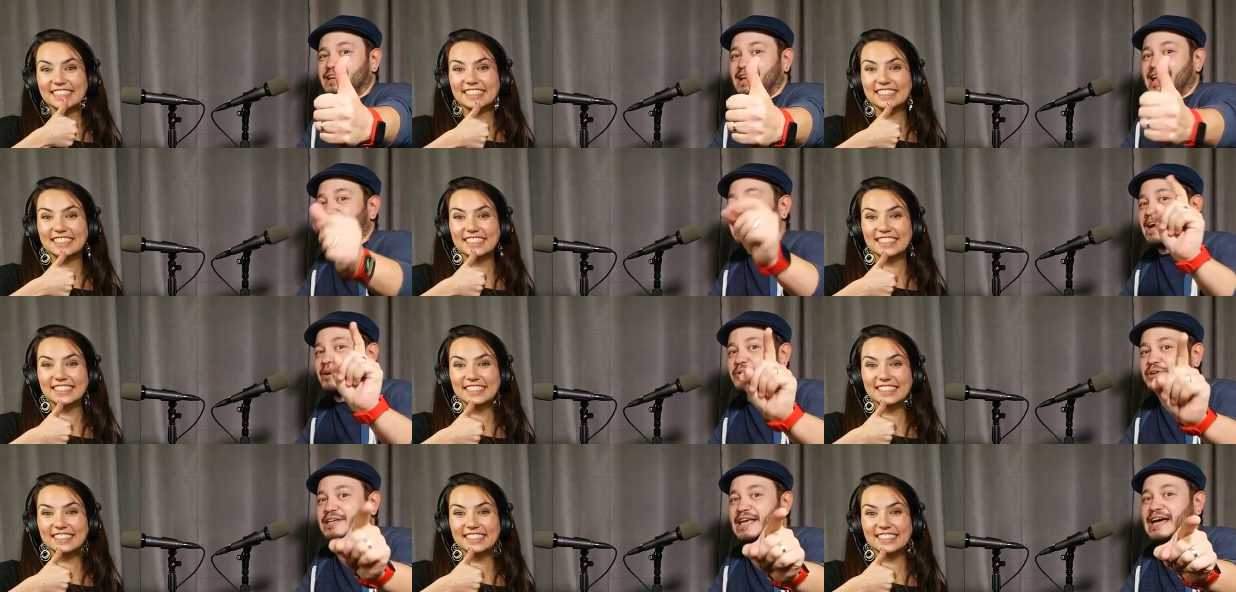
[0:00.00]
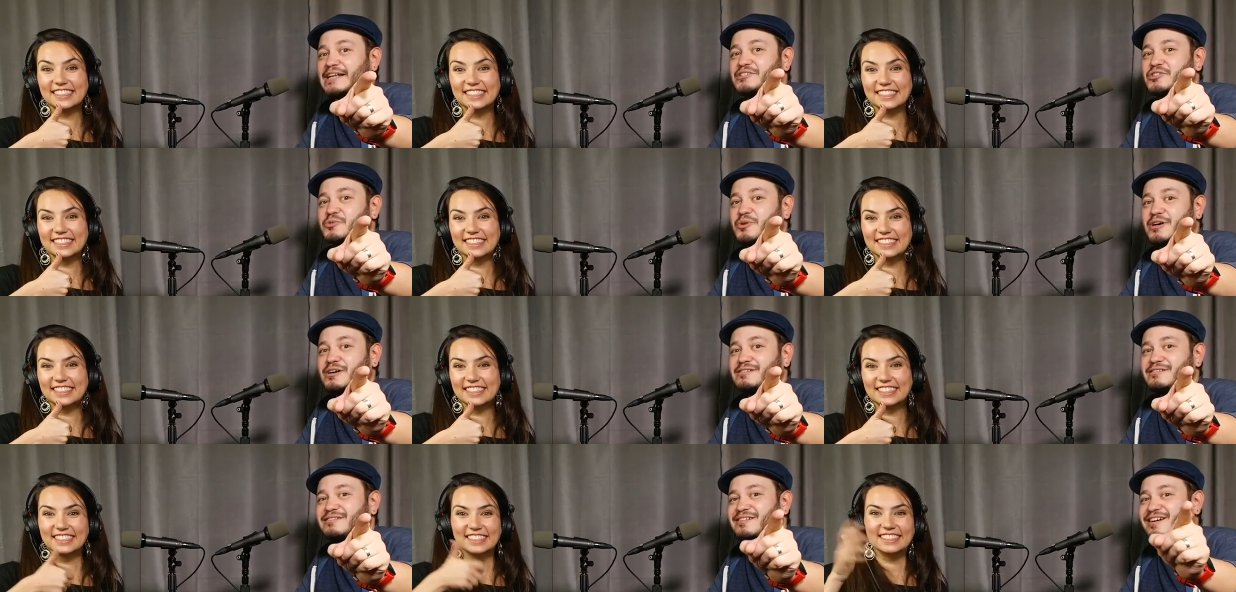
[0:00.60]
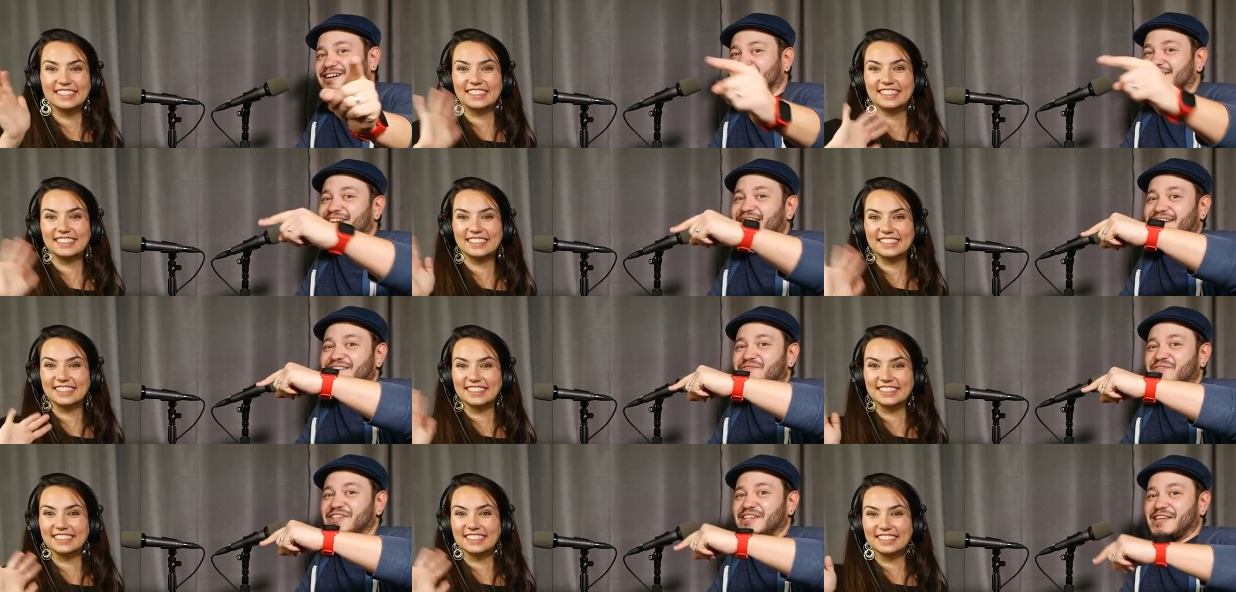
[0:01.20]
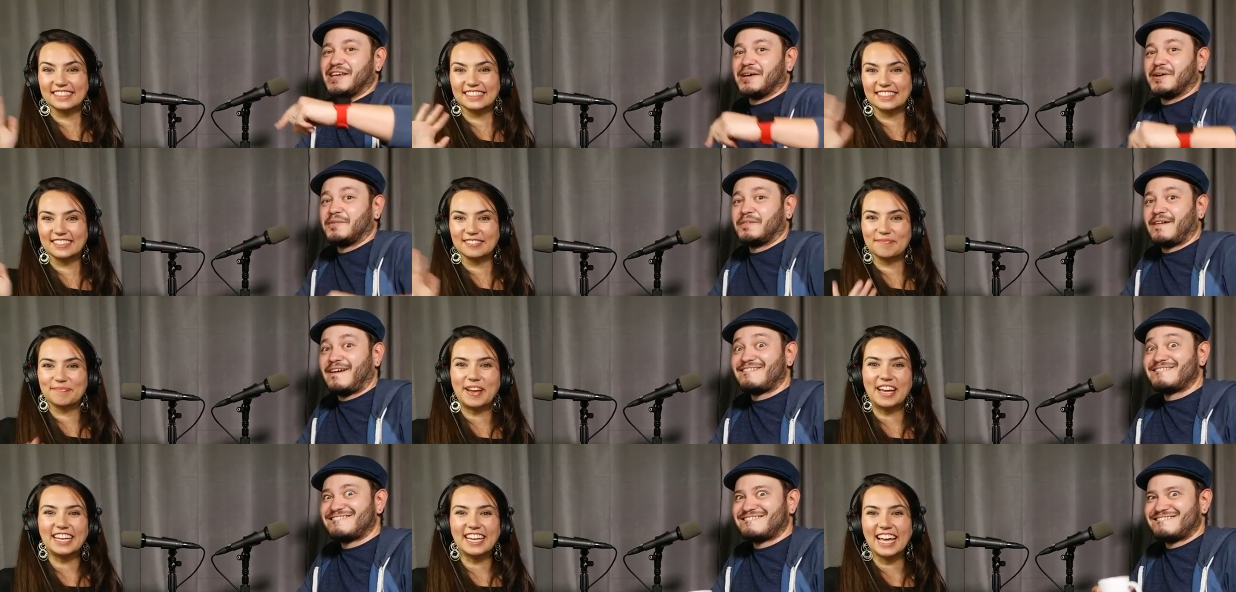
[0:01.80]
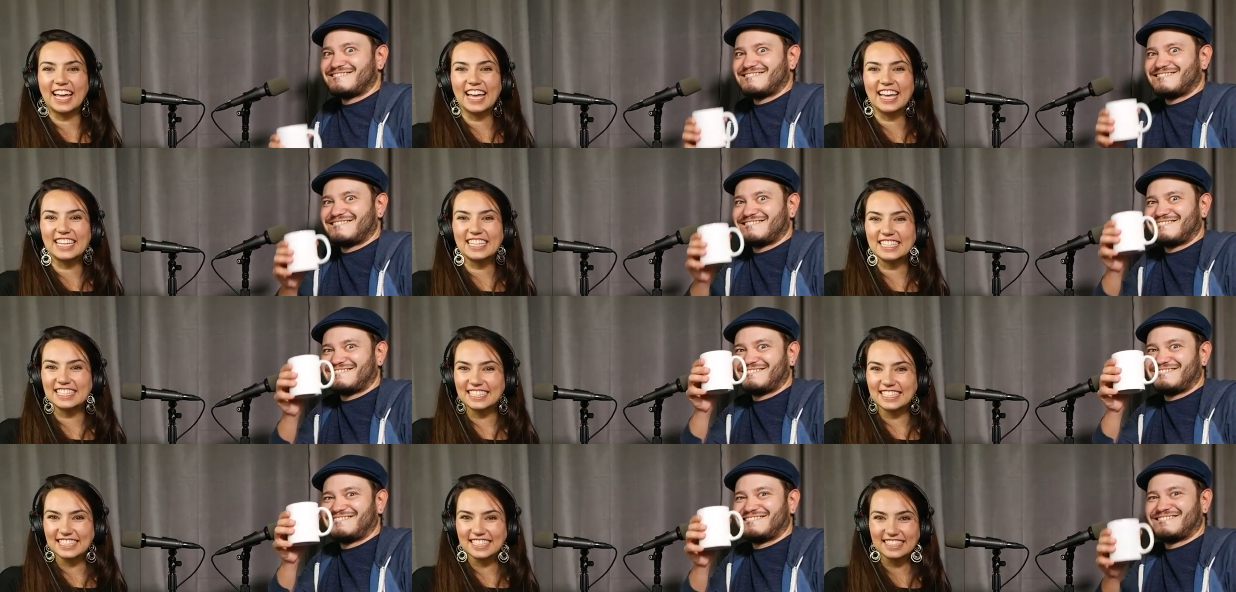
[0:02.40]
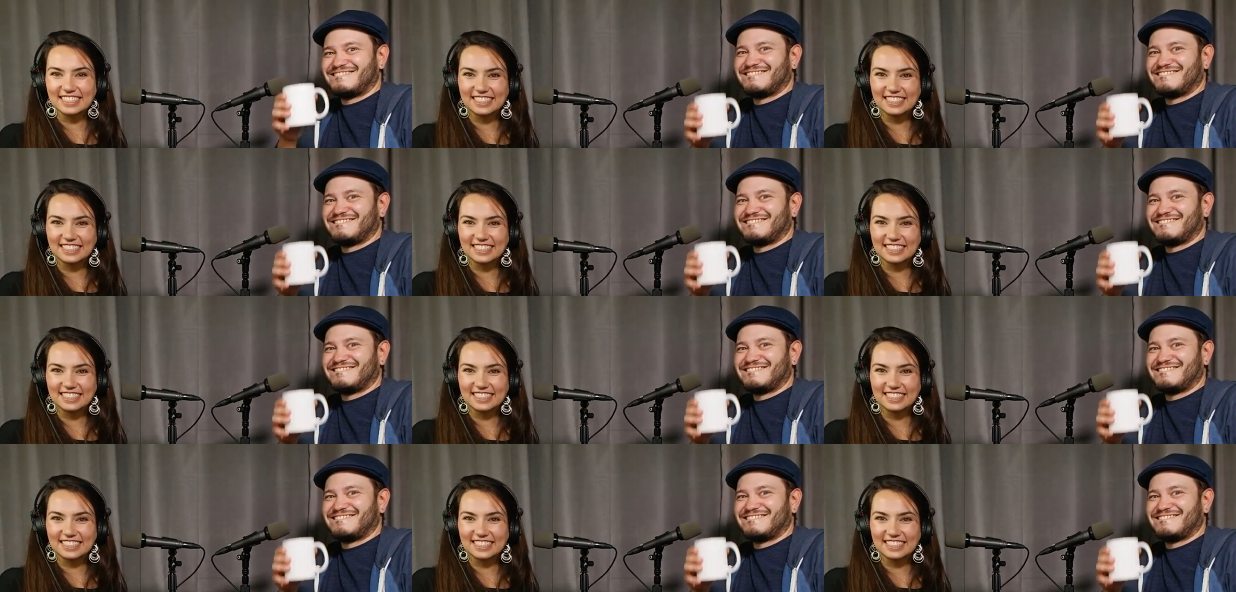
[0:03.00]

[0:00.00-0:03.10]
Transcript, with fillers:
Speaker 1: and I will catch you all on the next video.
Speaker 2: Bye, guys.